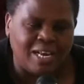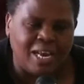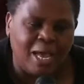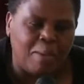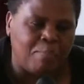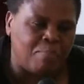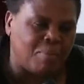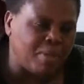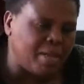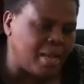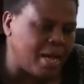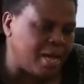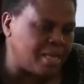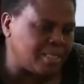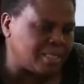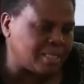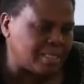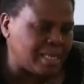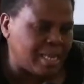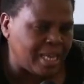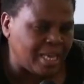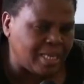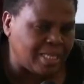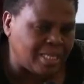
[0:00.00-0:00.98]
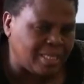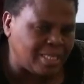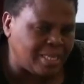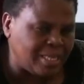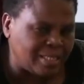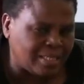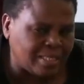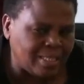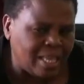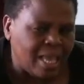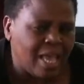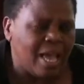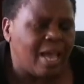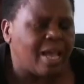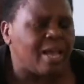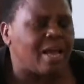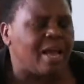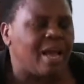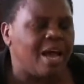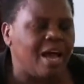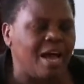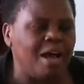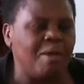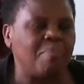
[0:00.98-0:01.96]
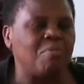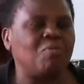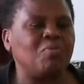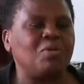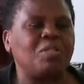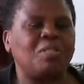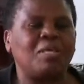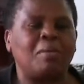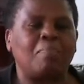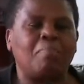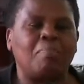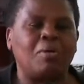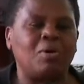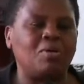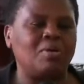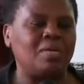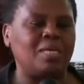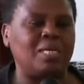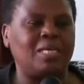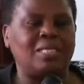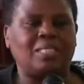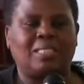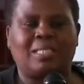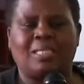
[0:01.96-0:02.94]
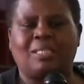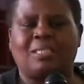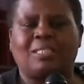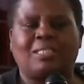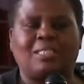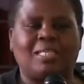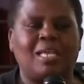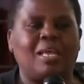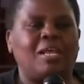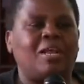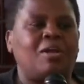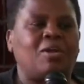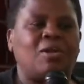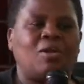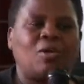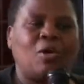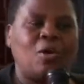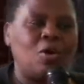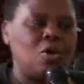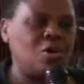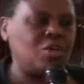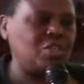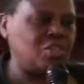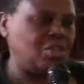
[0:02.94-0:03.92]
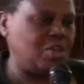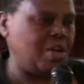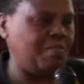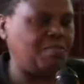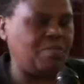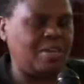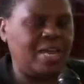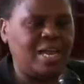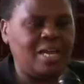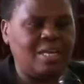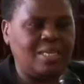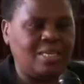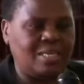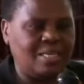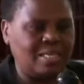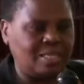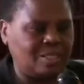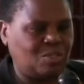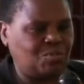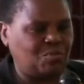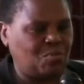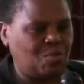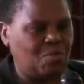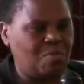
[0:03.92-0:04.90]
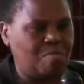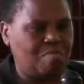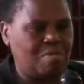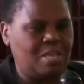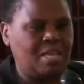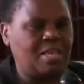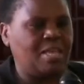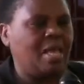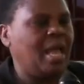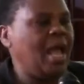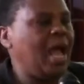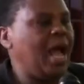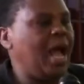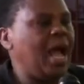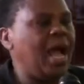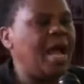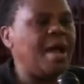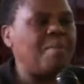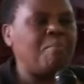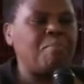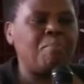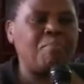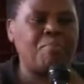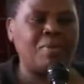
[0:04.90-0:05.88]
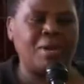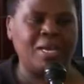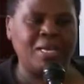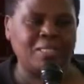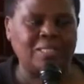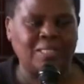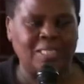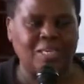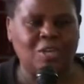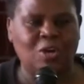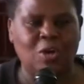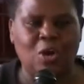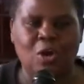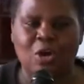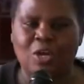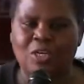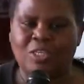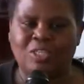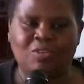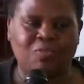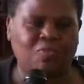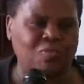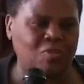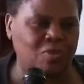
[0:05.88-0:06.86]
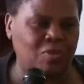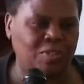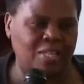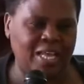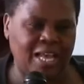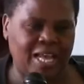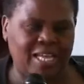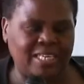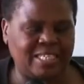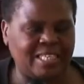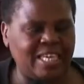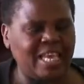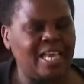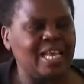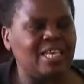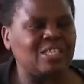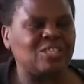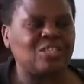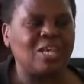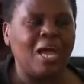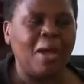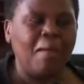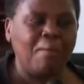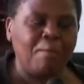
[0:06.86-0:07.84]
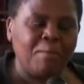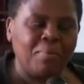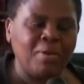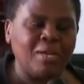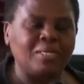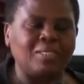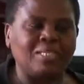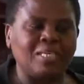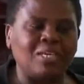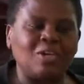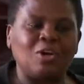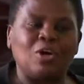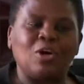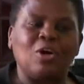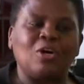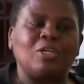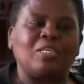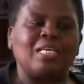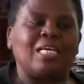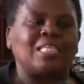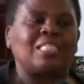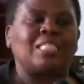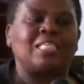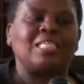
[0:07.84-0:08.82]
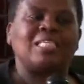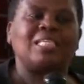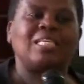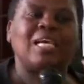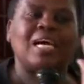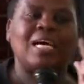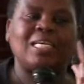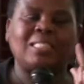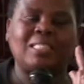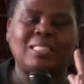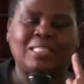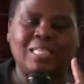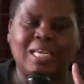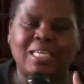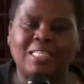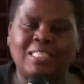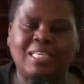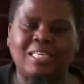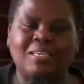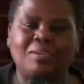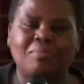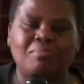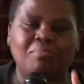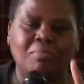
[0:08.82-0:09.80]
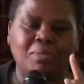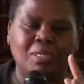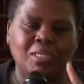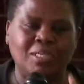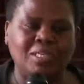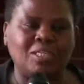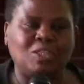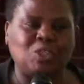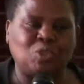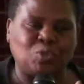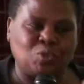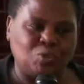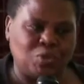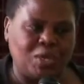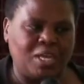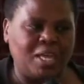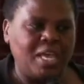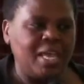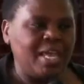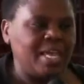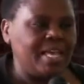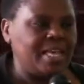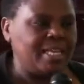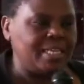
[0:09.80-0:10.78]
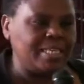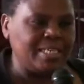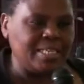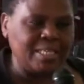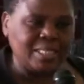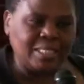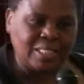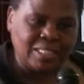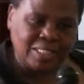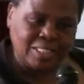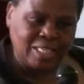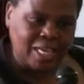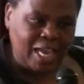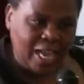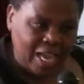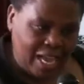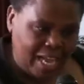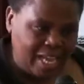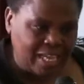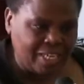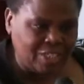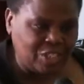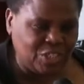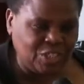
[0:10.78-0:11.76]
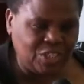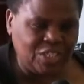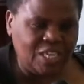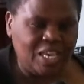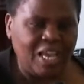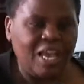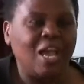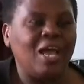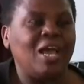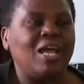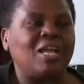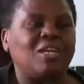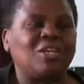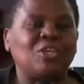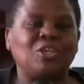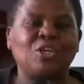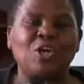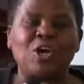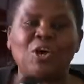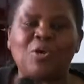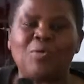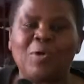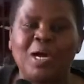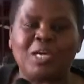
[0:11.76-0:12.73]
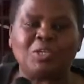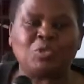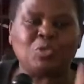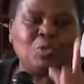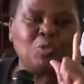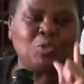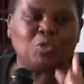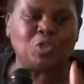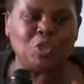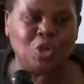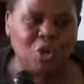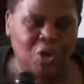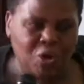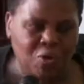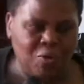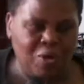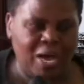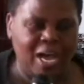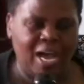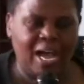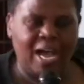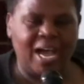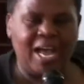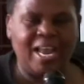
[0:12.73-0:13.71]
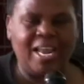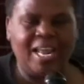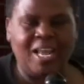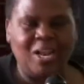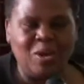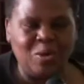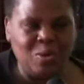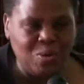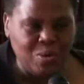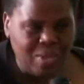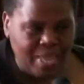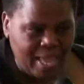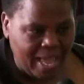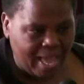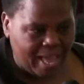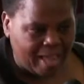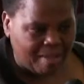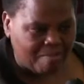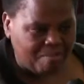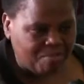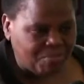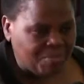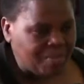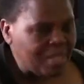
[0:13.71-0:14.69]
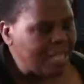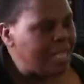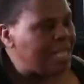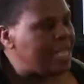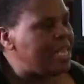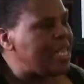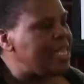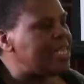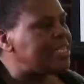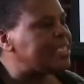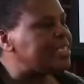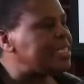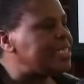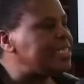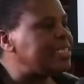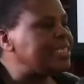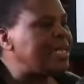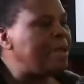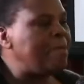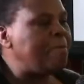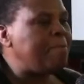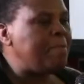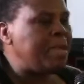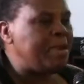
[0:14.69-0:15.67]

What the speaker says: clapping hands like this. Come with a boldness and say, God, you have done this for me. I'm praising God for that. So I'm praising God that he has started a ministry in this church, door to door. Hallelujah. It is a